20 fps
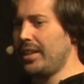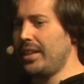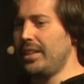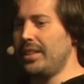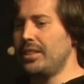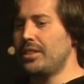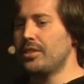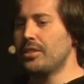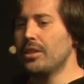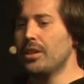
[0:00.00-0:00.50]

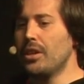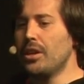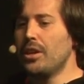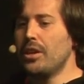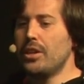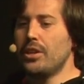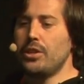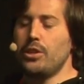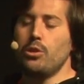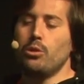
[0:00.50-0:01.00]
is
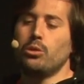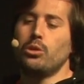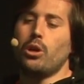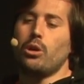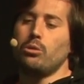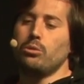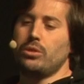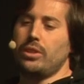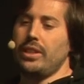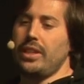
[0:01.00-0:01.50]
you
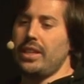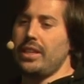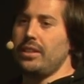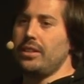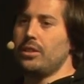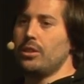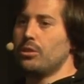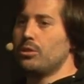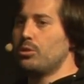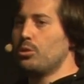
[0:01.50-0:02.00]
don't
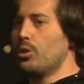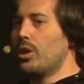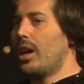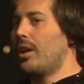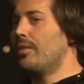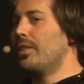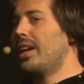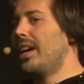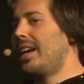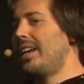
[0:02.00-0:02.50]
need to
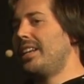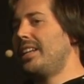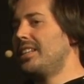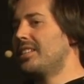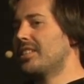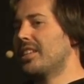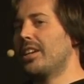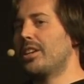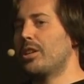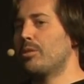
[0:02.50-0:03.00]
have any
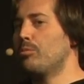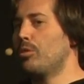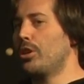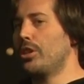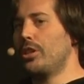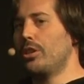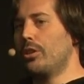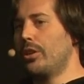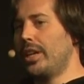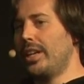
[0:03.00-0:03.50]

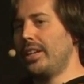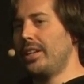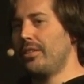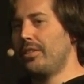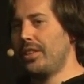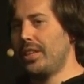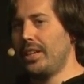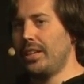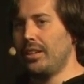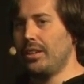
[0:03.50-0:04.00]
ceremony or
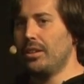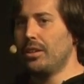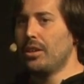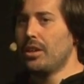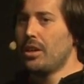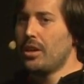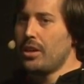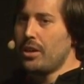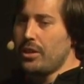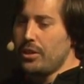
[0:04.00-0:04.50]
anything.
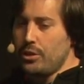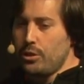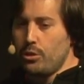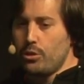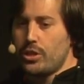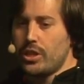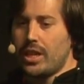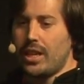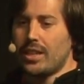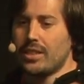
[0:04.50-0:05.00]
You
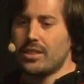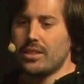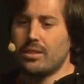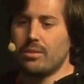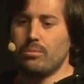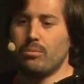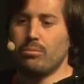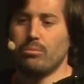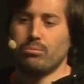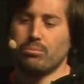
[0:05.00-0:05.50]
just
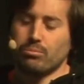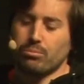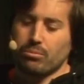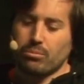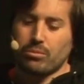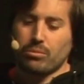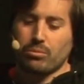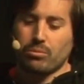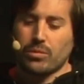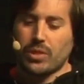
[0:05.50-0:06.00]

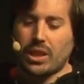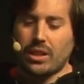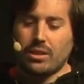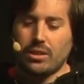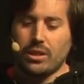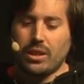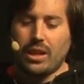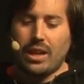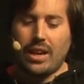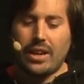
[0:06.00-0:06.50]

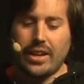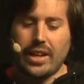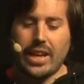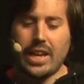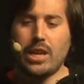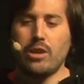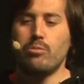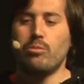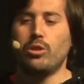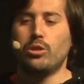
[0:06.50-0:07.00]
are
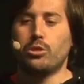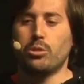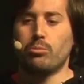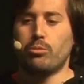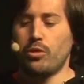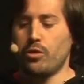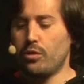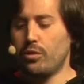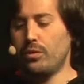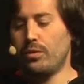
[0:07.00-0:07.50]
able to
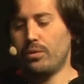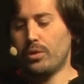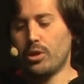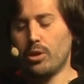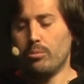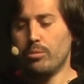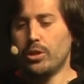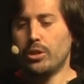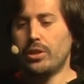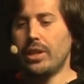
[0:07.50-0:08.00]
prove
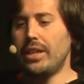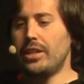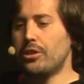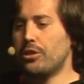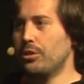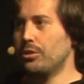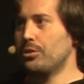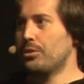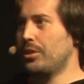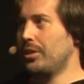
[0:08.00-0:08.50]

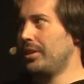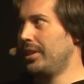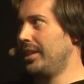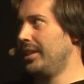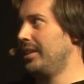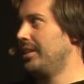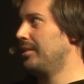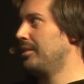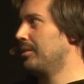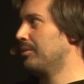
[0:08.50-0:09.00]
computations
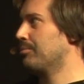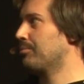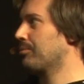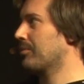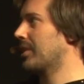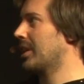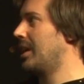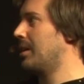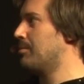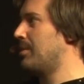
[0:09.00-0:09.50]
in
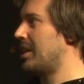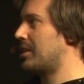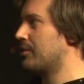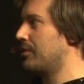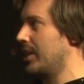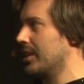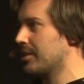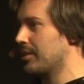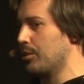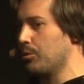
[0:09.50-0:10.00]
a much
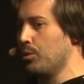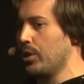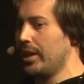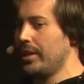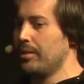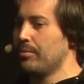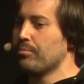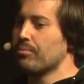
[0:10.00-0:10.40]
faster way.